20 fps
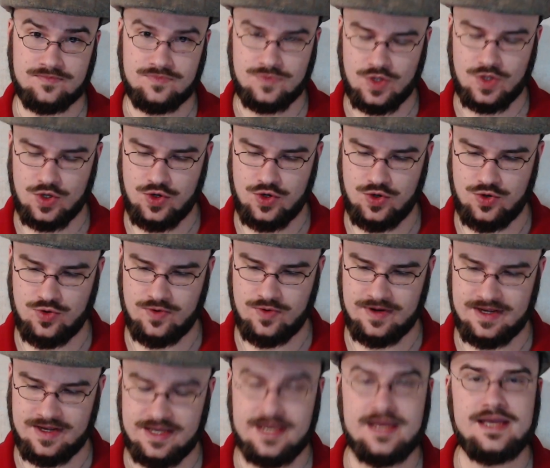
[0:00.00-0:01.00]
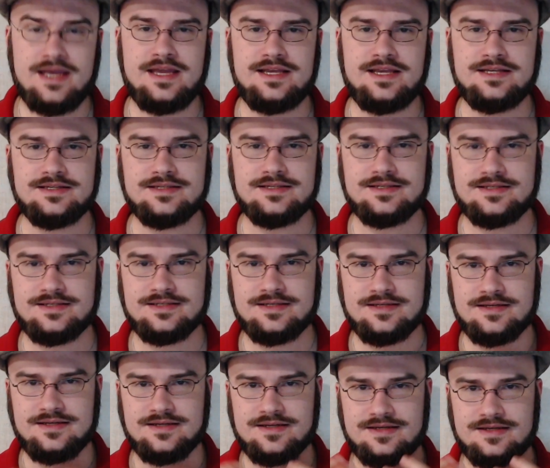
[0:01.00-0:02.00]
who is,
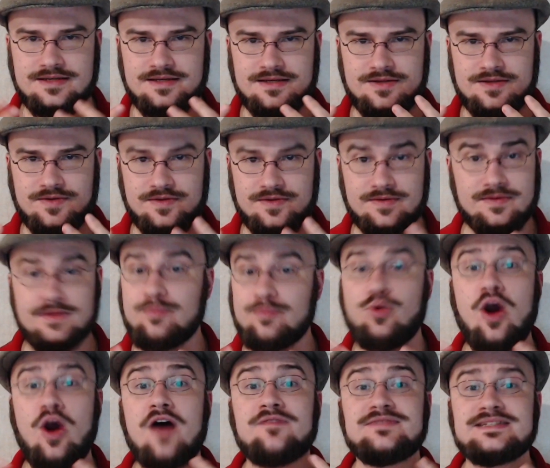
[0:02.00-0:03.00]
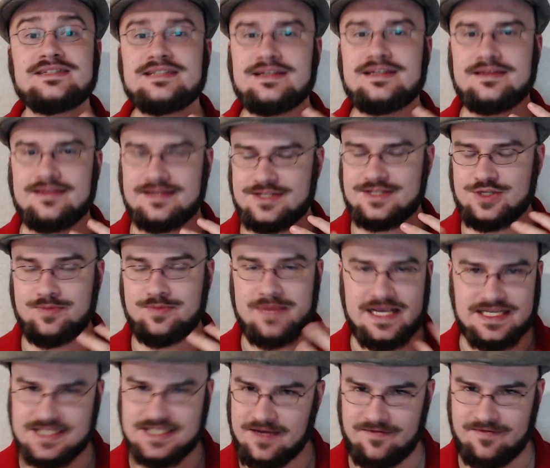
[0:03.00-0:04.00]
the prophecy that
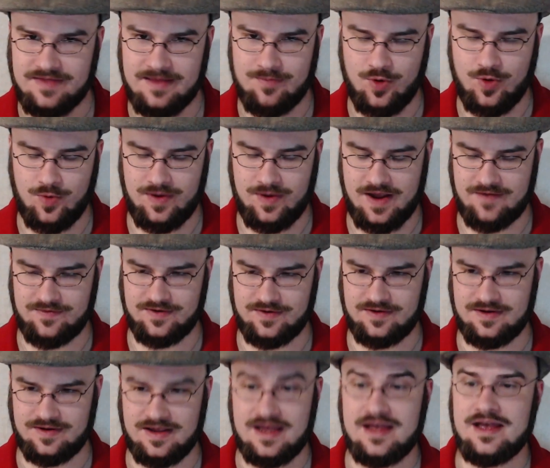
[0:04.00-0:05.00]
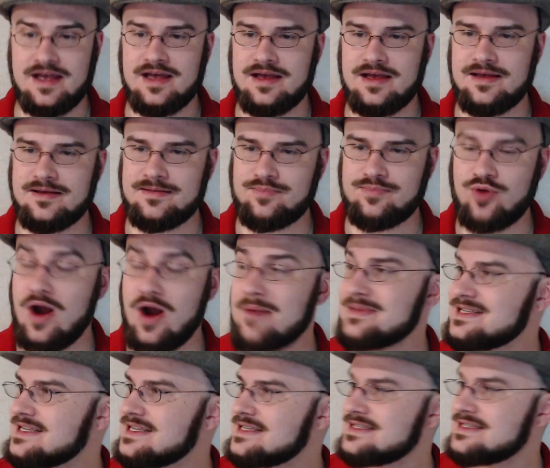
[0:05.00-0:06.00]
speaks of them or whatever
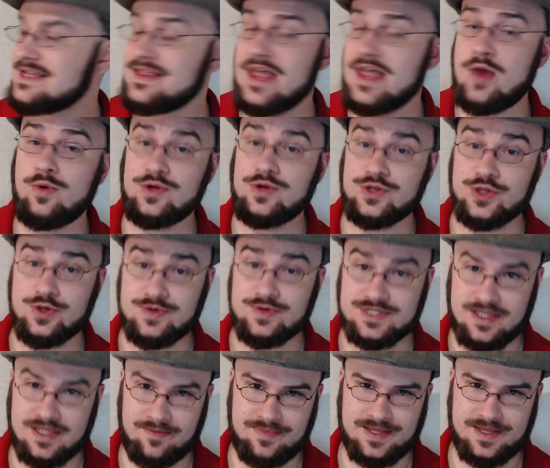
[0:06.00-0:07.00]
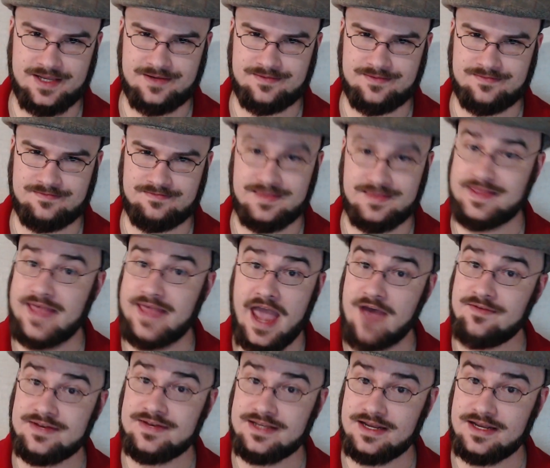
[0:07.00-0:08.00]
promises that they will do something that they
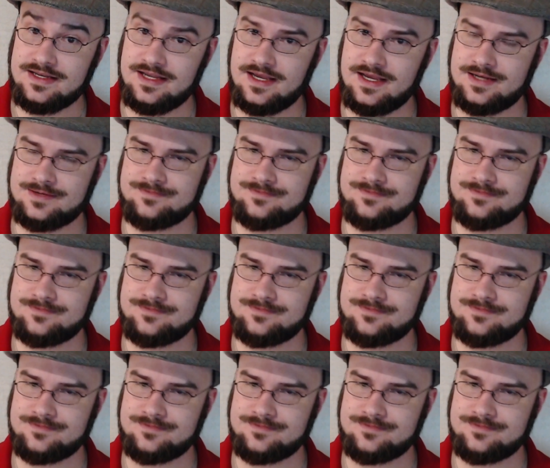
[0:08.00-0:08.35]
haven't done yet.